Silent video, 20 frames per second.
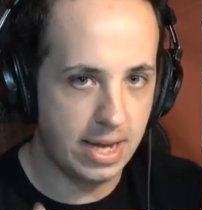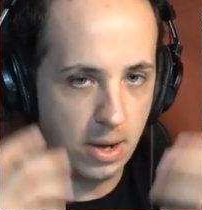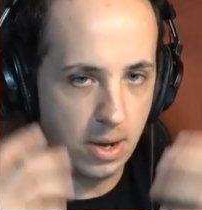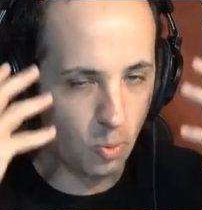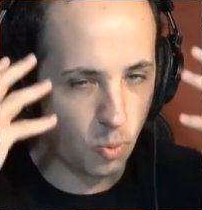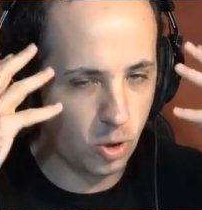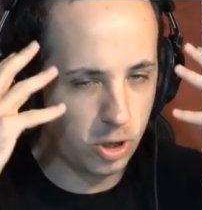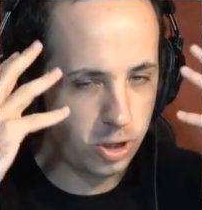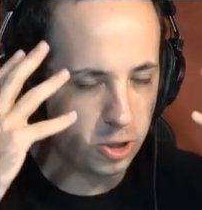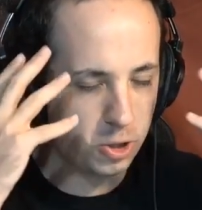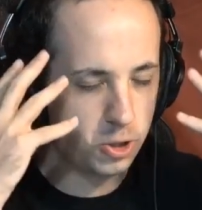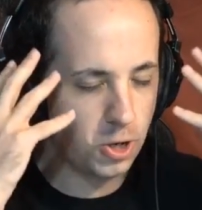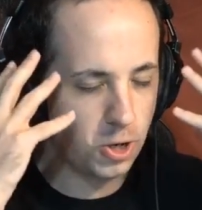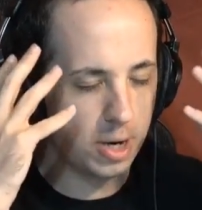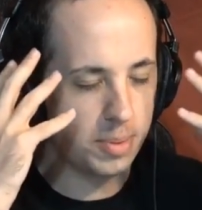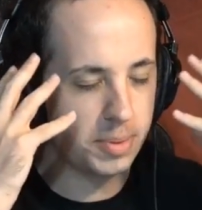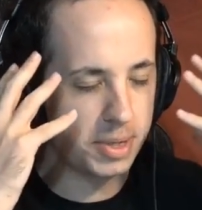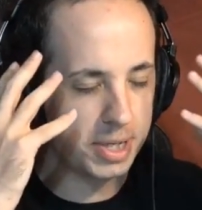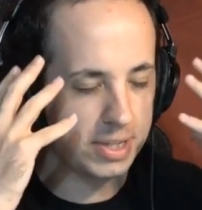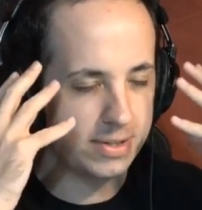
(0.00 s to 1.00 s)
That one
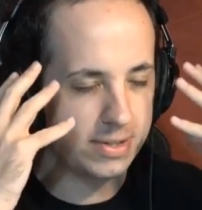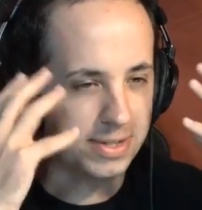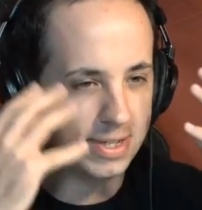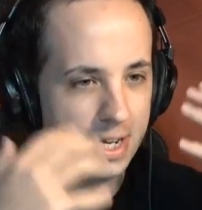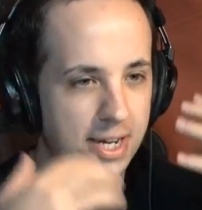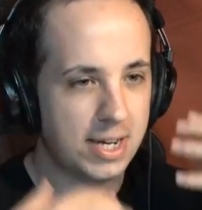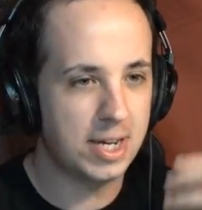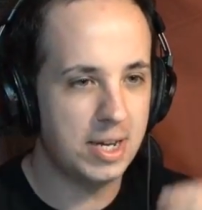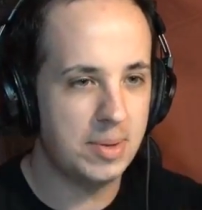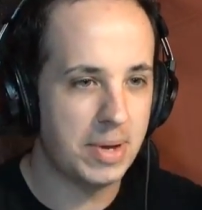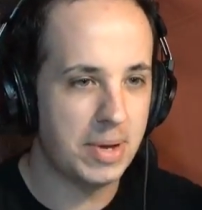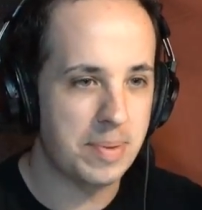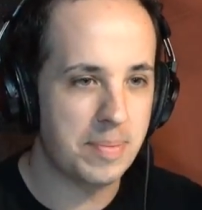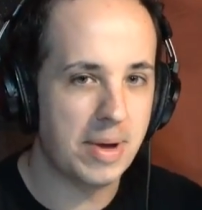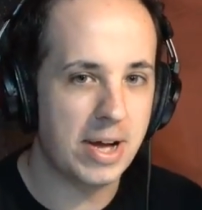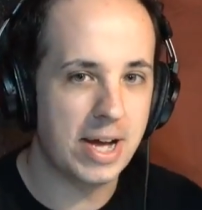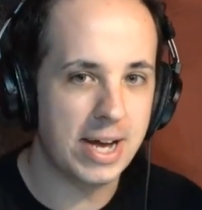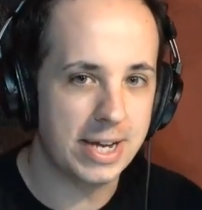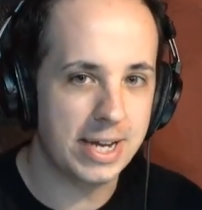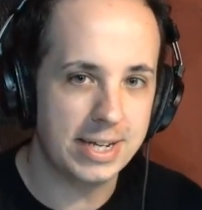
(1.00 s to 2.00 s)
sharp gets stuck in my
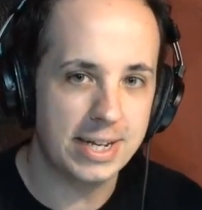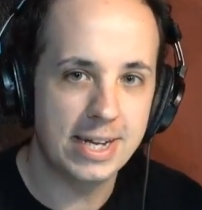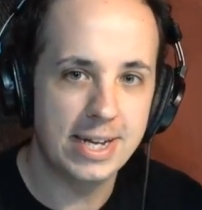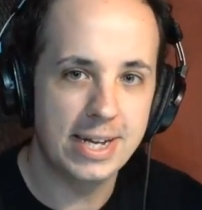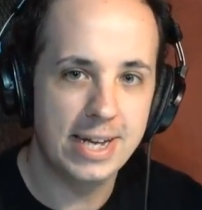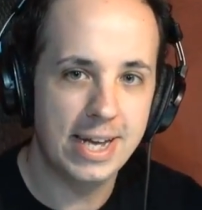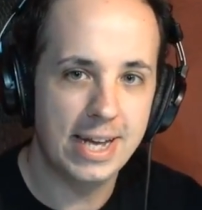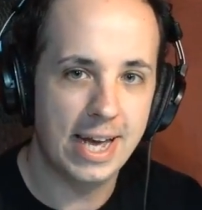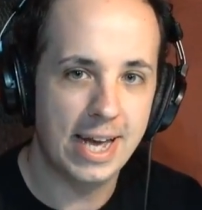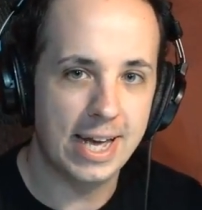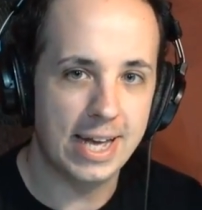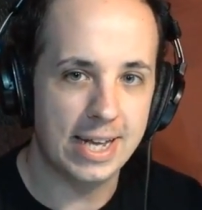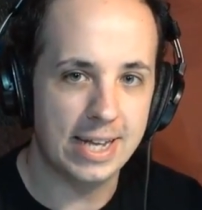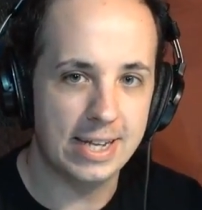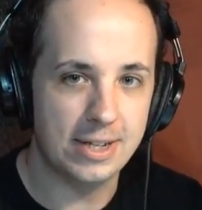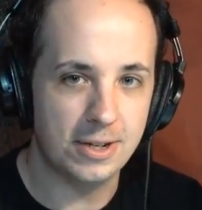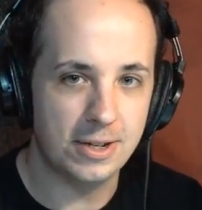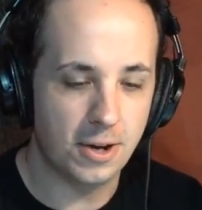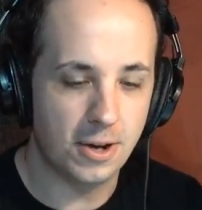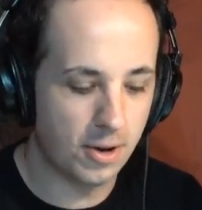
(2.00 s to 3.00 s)
mind,
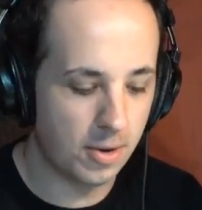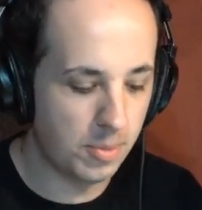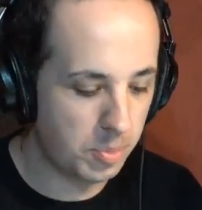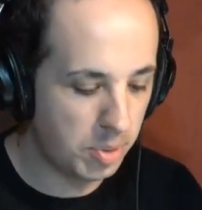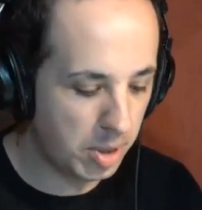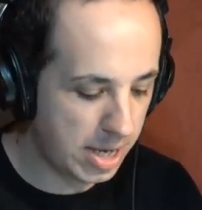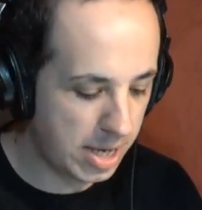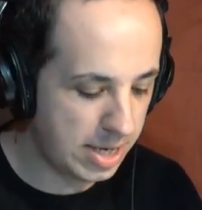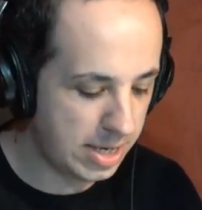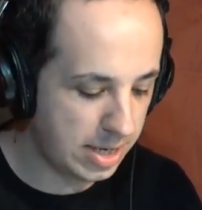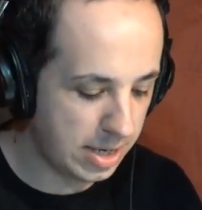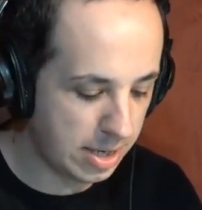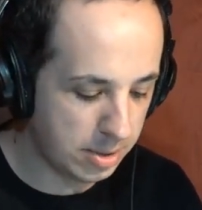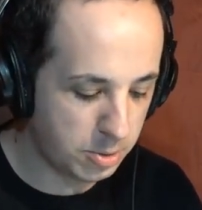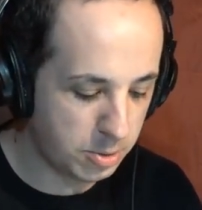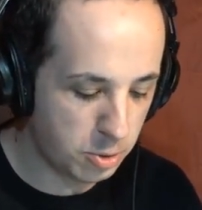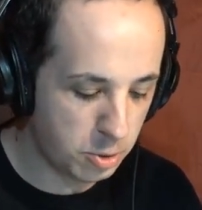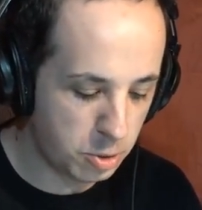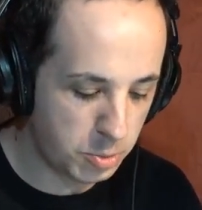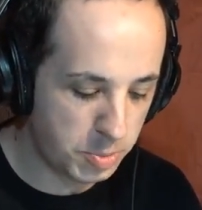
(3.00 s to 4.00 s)
and, you know, I'm playing and
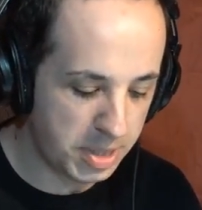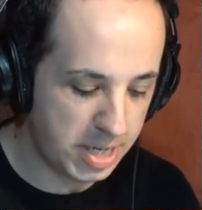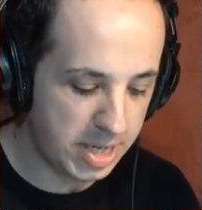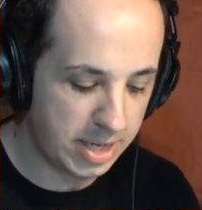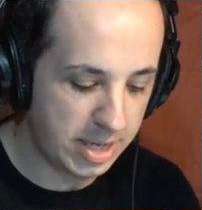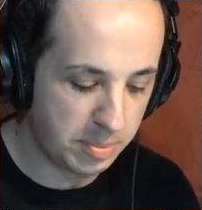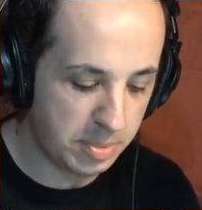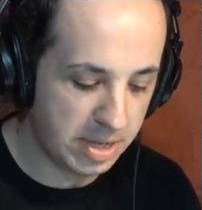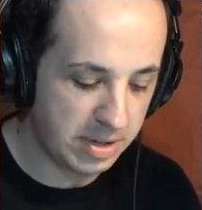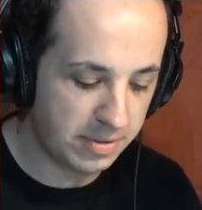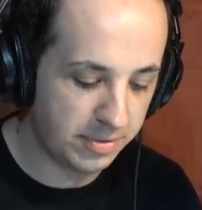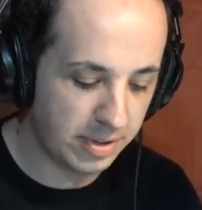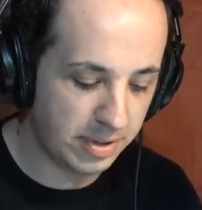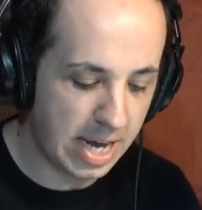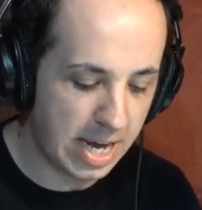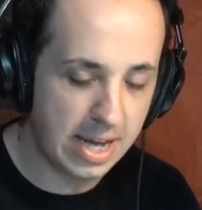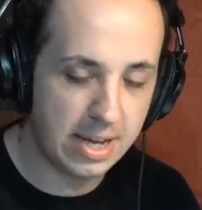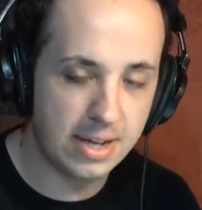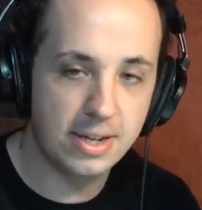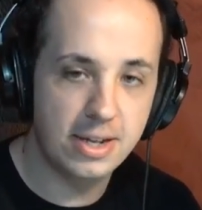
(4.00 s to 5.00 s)
I'm supposed to be hitting B
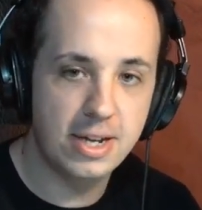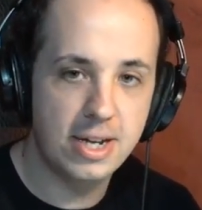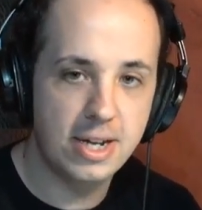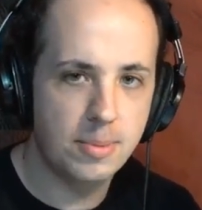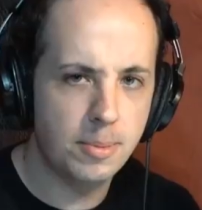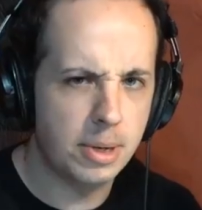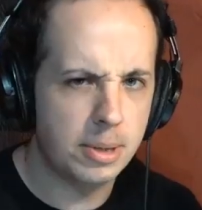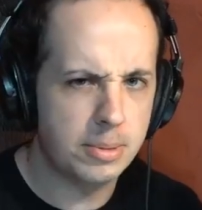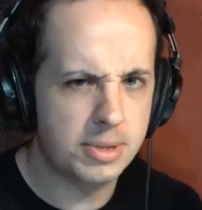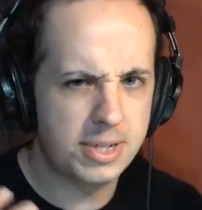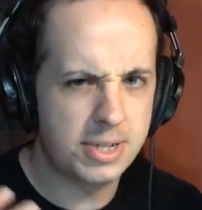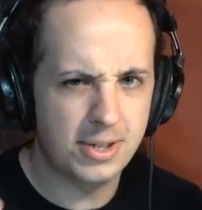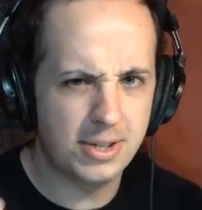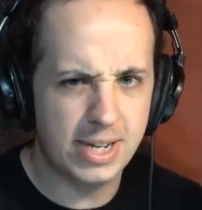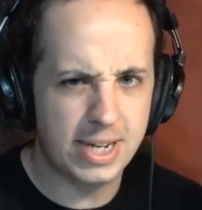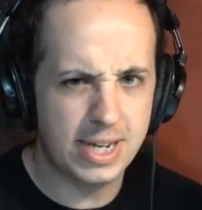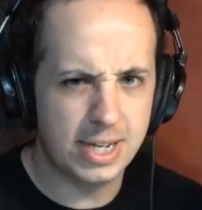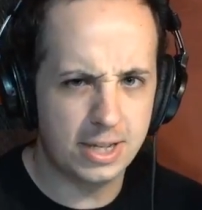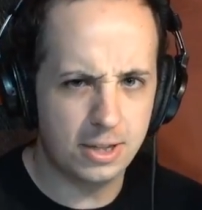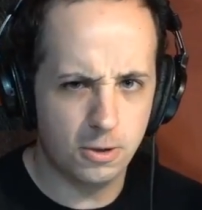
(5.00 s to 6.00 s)
flat, but I'm still
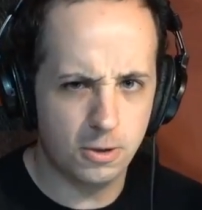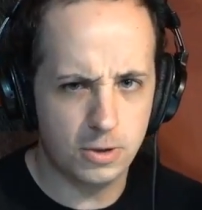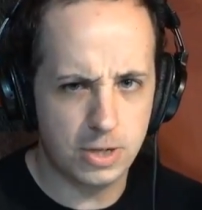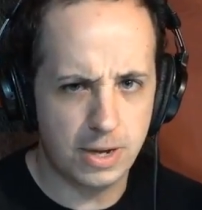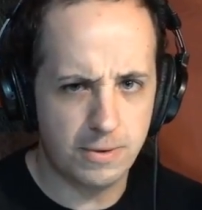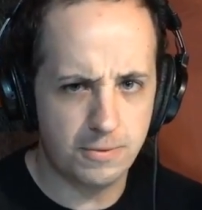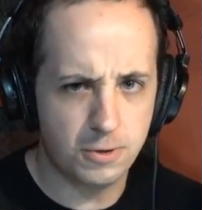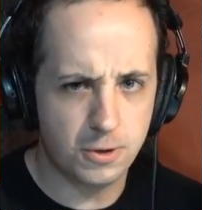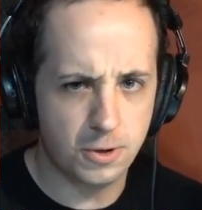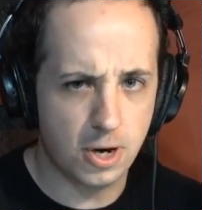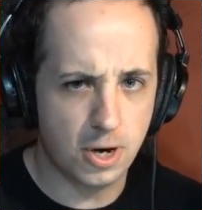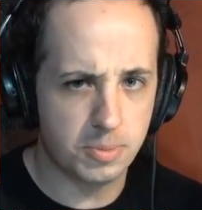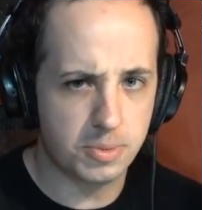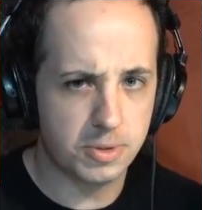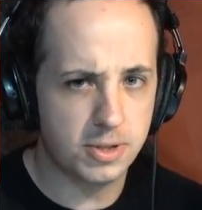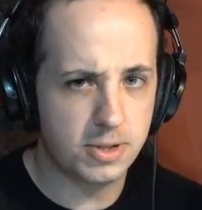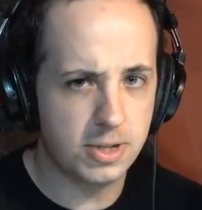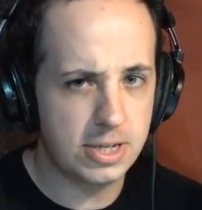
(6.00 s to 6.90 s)
hitting those F sharps.